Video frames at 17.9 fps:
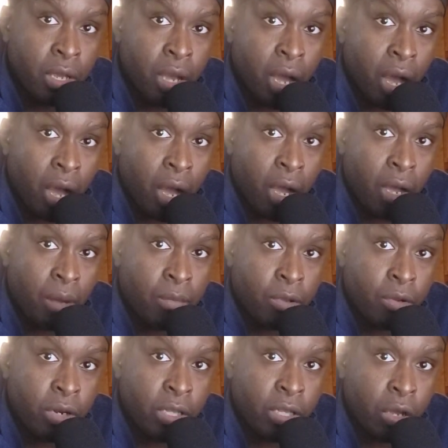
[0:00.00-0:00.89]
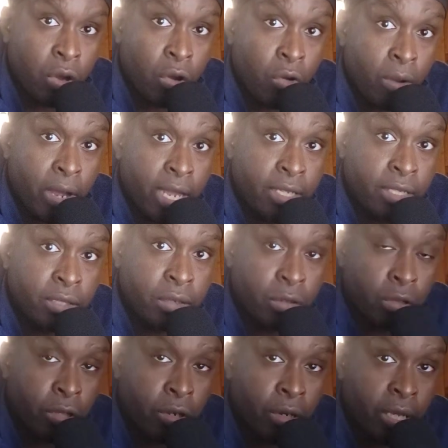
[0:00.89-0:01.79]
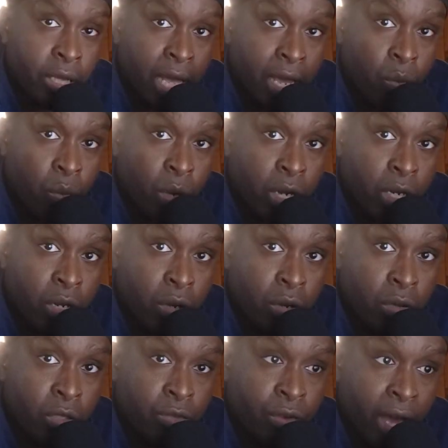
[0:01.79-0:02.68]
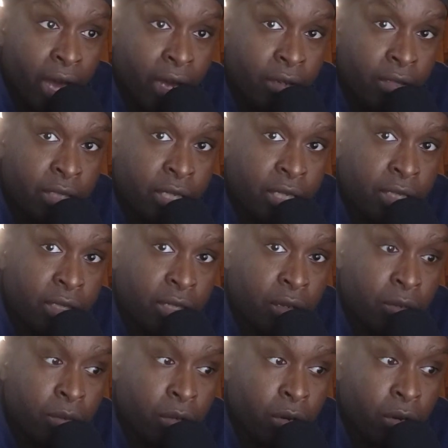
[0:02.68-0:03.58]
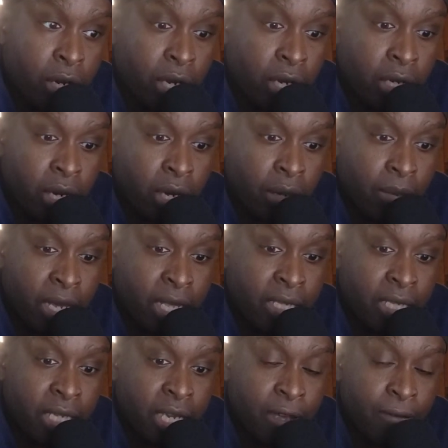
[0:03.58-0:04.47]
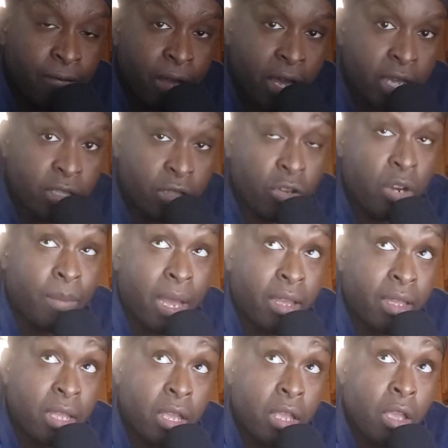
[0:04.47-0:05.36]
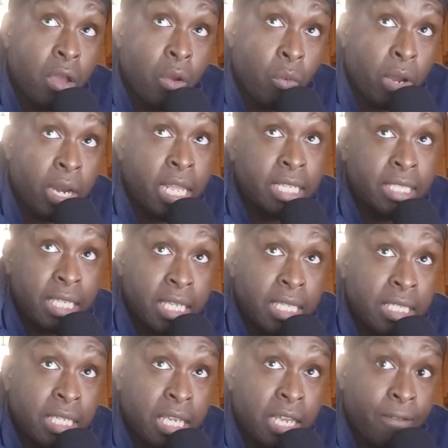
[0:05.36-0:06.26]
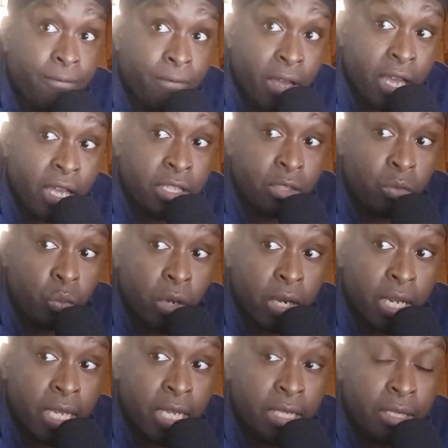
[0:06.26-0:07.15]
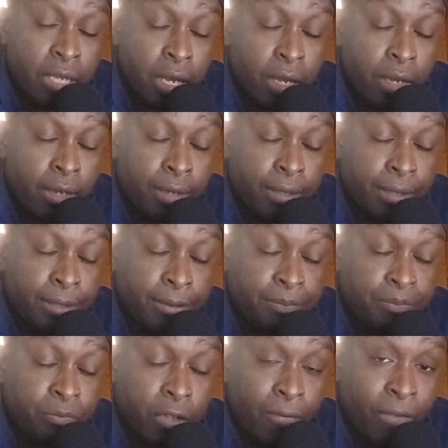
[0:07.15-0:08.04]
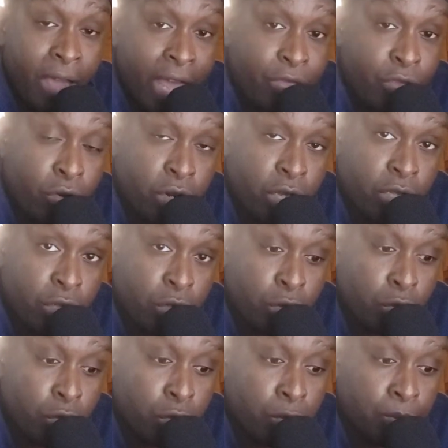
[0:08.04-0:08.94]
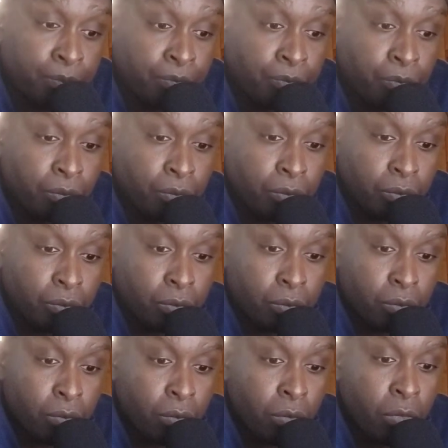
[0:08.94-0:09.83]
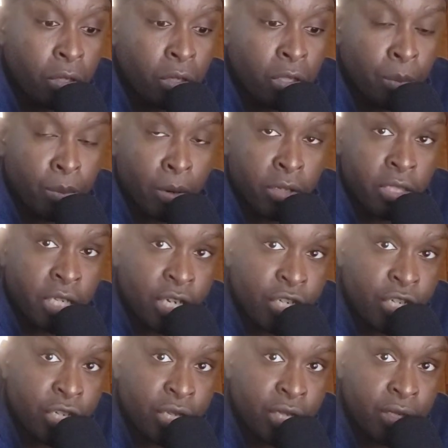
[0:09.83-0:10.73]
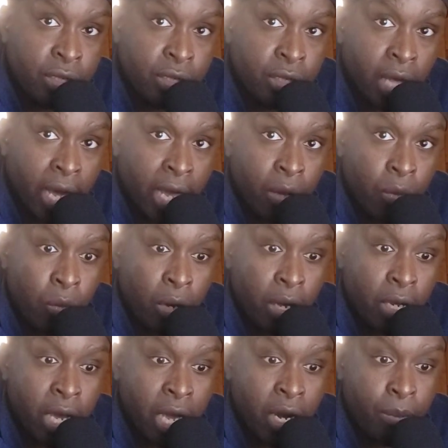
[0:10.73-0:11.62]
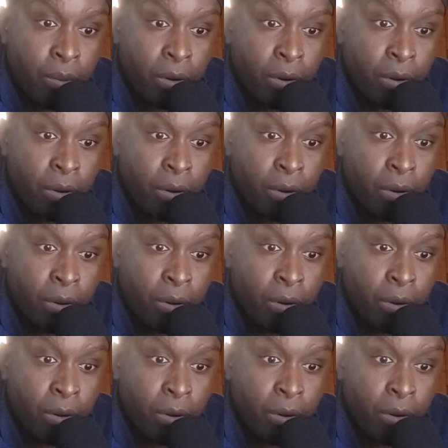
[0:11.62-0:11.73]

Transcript: Um, learning the OS, so learning like Windows file system, learning um, NTFS, learn about what is NTFS, what is um, FAT32, the partitions, like what kind of